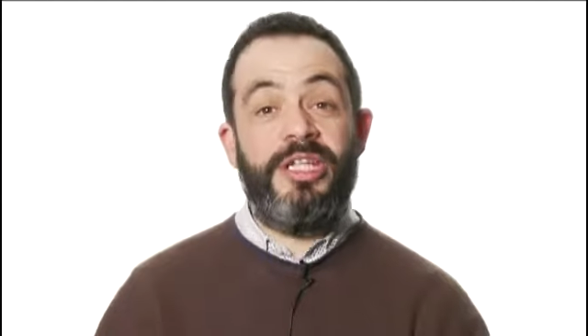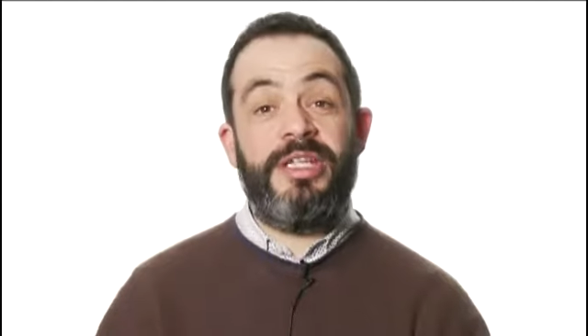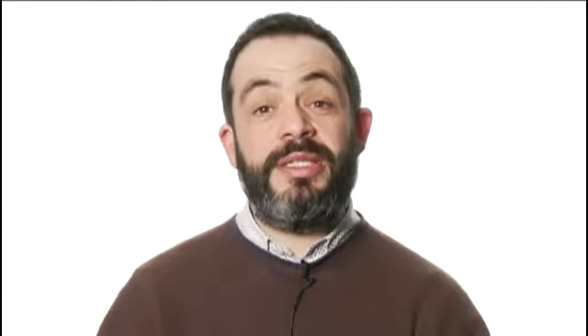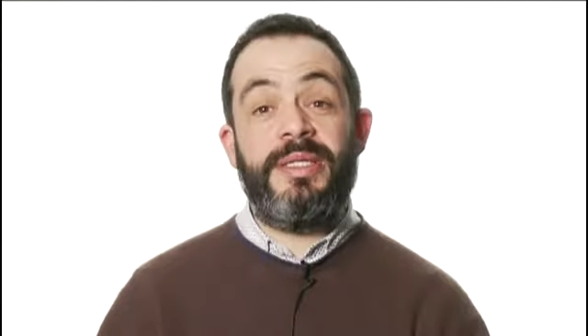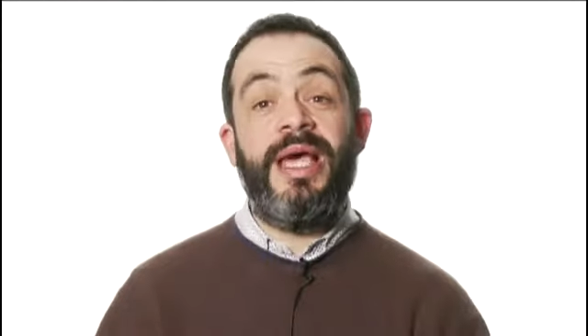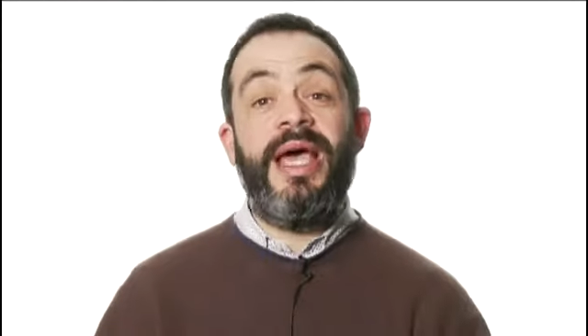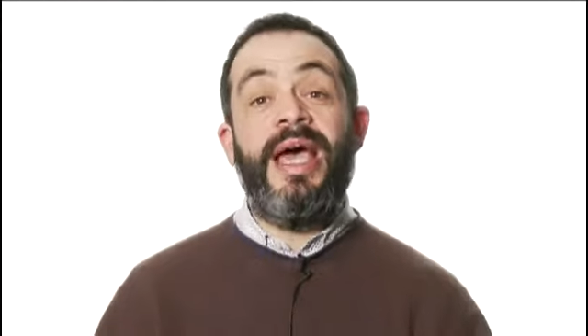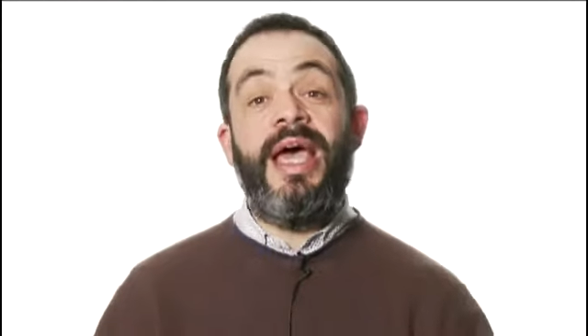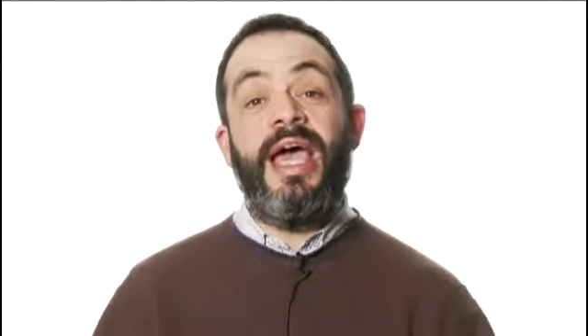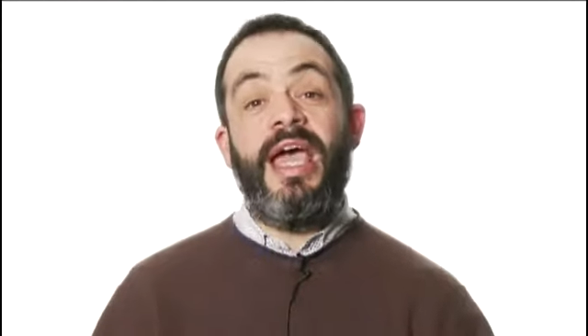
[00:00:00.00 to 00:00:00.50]
is,
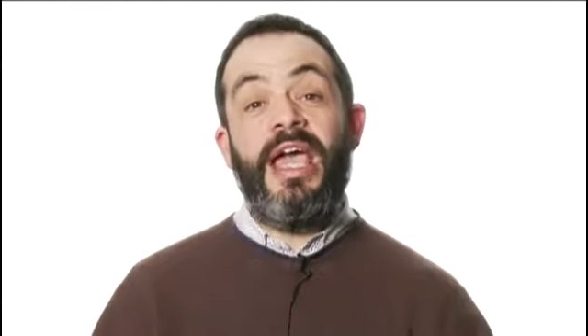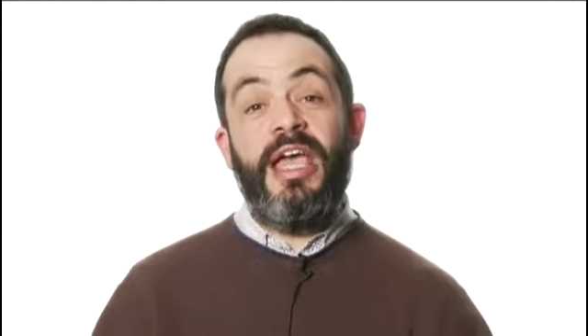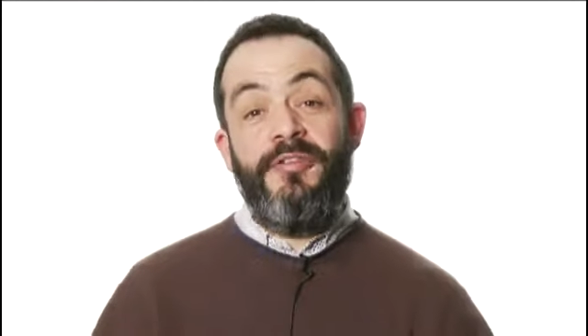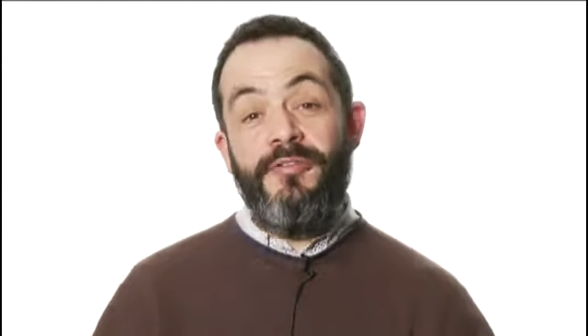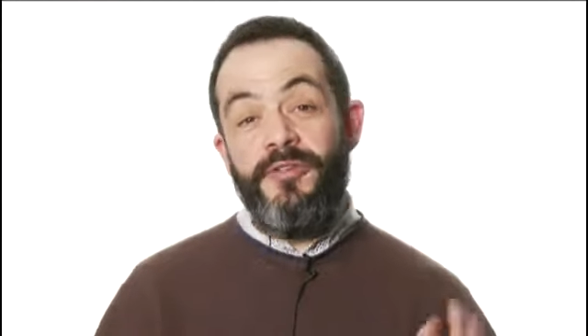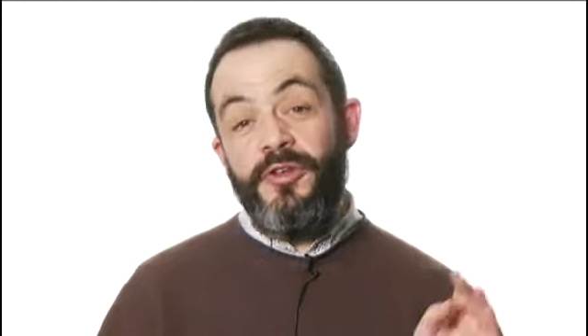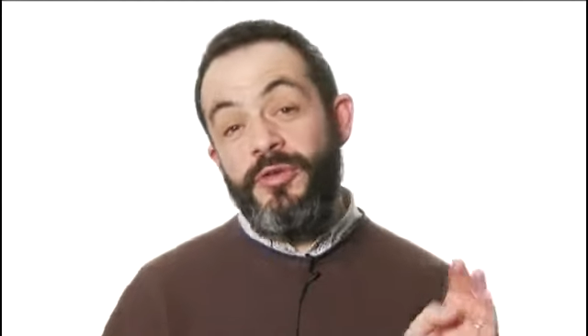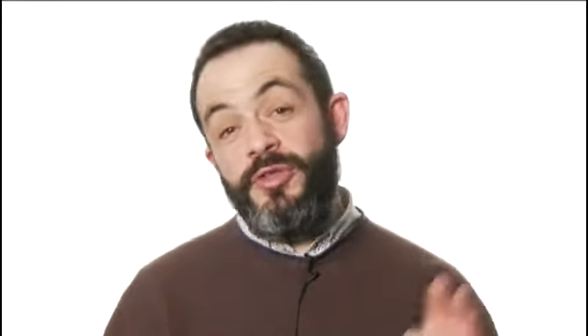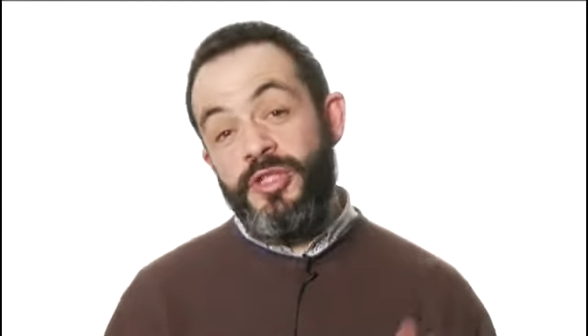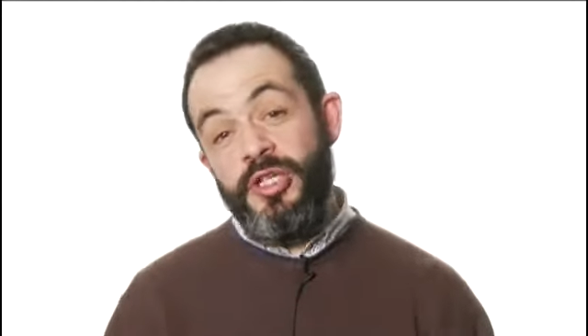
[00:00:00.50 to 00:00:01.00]

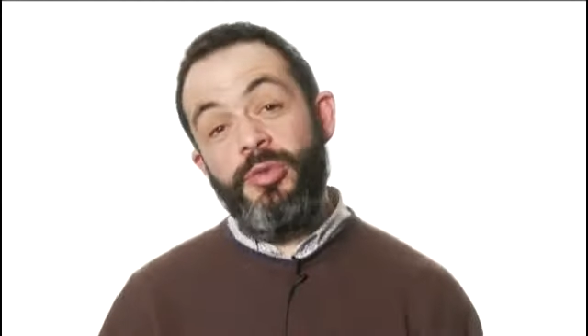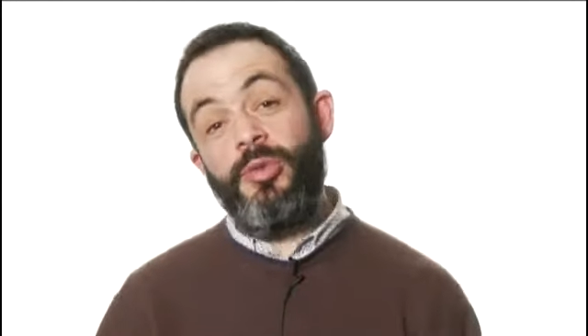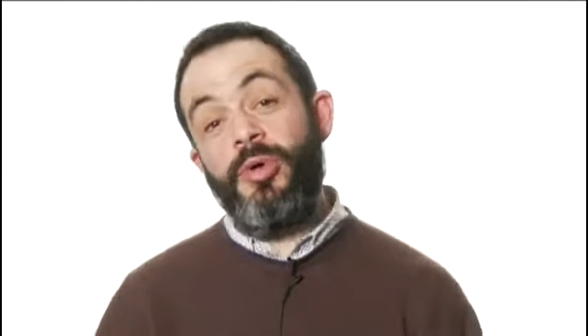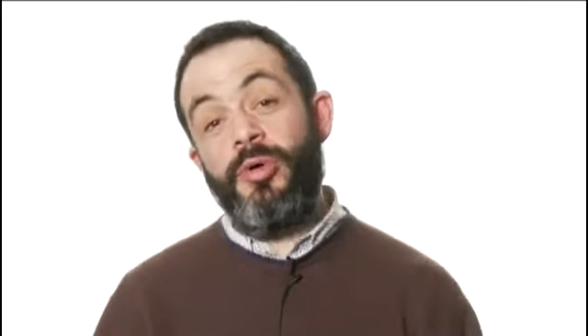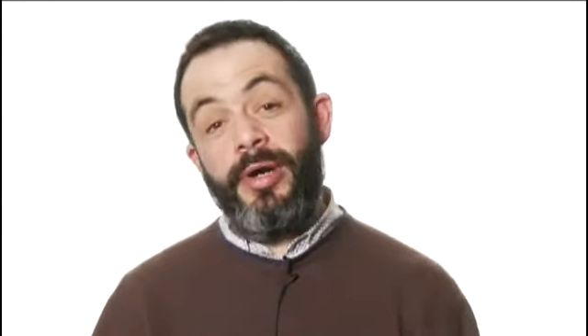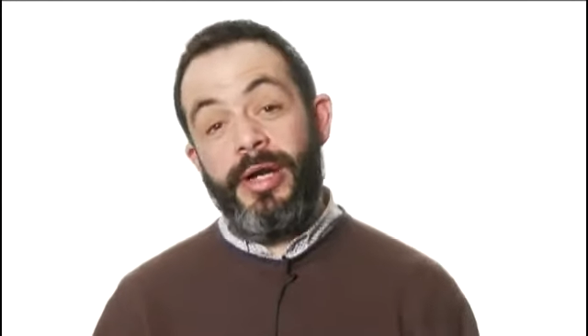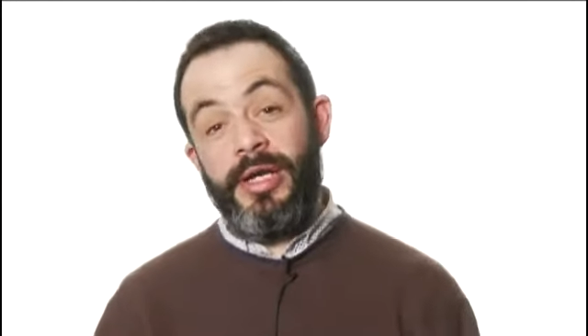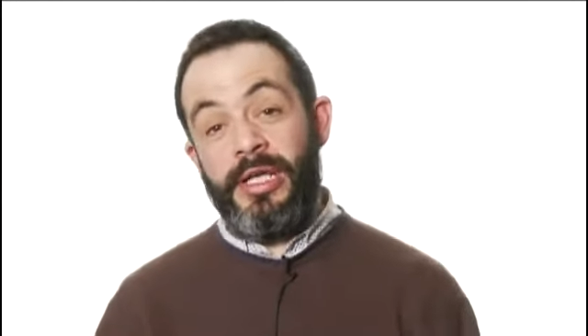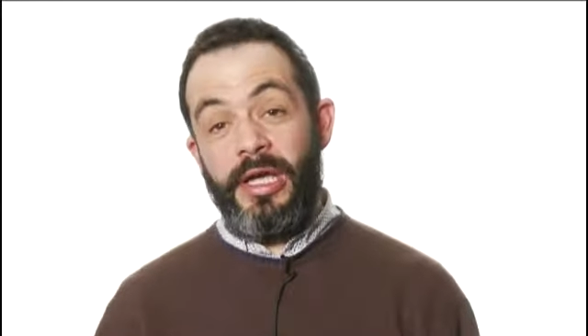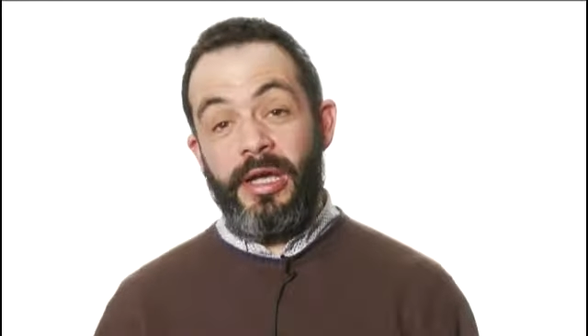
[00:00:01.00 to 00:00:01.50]
if you do
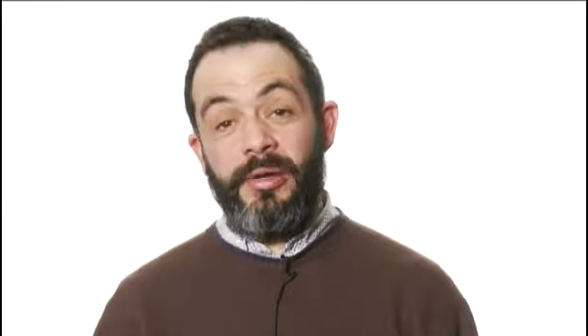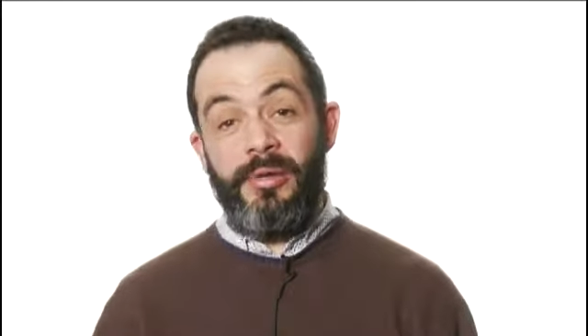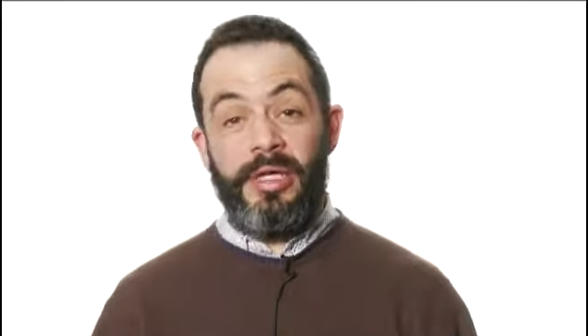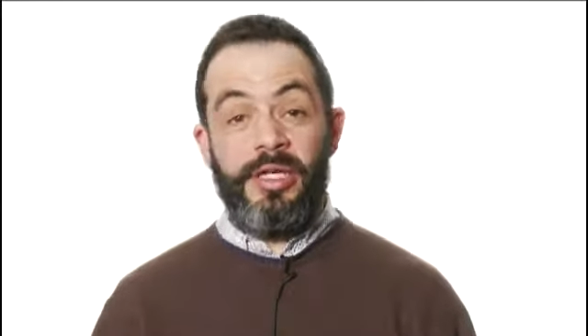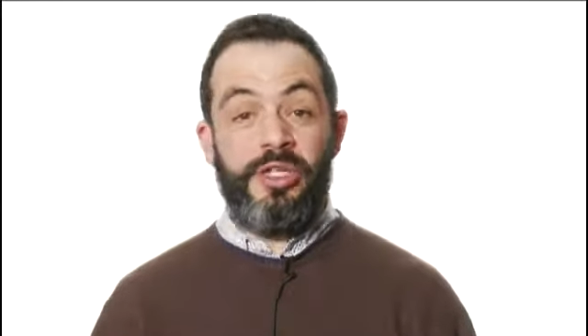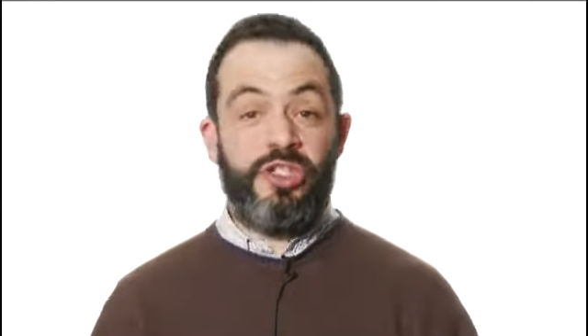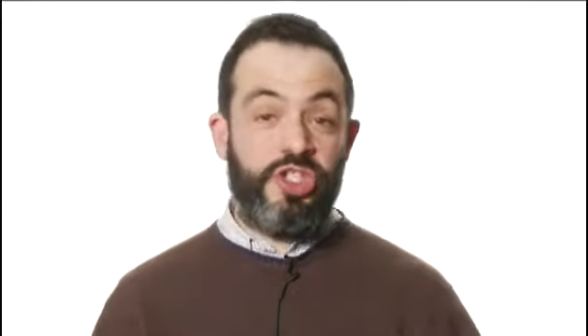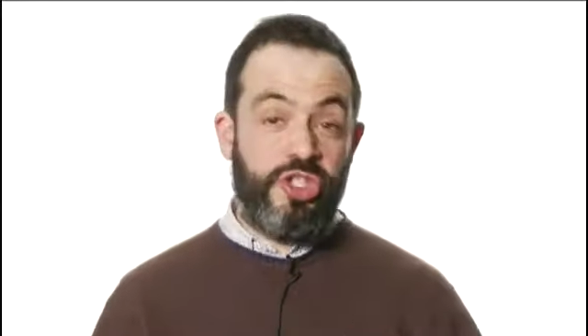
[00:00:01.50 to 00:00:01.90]
already own it,